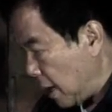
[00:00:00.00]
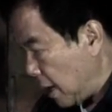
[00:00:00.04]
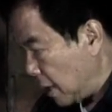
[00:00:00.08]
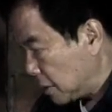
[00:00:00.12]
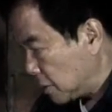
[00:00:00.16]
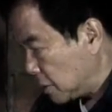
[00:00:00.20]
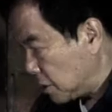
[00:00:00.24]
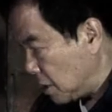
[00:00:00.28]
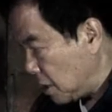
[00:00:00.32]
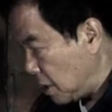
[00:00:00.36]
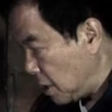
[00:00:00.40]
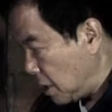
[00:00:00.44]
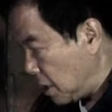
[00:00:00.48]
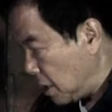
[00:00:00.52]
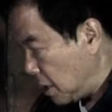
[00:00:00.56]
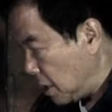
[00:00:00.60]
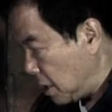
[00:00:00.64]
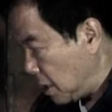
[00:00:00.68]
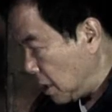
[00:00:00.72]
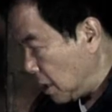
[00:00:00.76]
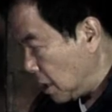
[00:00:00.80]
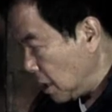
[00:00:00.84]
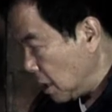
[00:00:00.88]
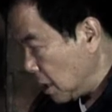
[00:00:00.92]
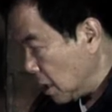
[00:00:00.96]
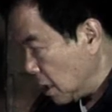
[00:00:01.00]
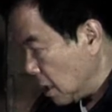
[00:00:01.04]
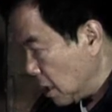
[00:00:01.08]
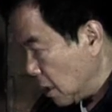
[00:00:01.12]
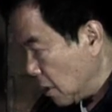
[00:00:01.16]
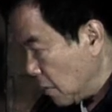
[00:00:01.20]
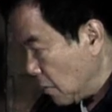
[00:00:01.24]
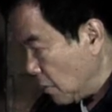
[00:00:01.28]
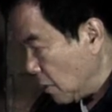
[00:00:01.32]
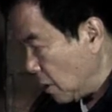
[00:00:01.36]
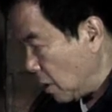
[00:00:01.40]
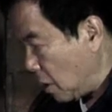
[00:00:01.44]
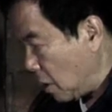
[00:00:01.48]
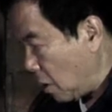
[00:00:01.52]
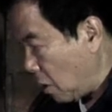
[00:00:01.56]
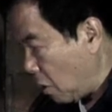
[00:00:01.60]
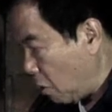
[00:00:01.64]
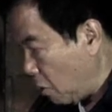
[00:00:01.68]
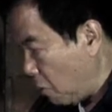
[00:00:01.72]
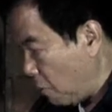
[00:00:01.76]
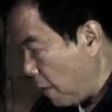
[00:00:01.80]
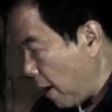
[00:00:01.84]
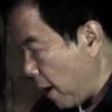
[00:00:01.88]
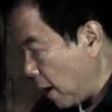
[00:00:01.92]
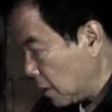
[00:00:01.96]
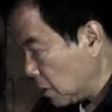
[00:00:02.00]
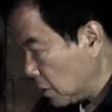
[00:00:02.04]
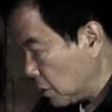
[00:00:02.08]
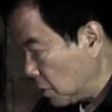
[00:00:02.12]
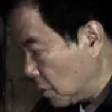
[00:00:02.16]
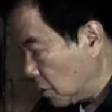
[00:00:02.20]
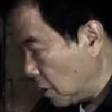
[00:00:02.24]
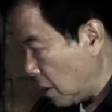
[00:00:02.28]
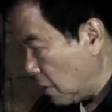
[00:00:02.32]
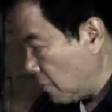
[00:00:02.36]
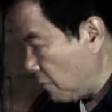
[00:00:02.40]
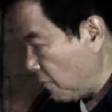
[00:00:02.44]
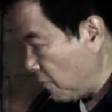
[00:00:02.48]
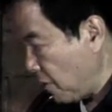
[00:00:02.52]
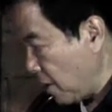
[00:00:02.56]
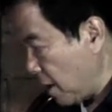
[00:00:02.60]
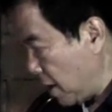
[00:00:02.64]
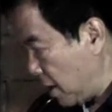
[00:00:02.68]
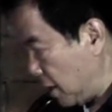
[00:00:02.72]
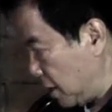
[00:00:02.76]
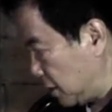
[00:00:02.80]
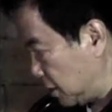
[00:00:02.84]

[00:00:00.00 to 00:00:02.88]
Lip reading: actually we go back to a very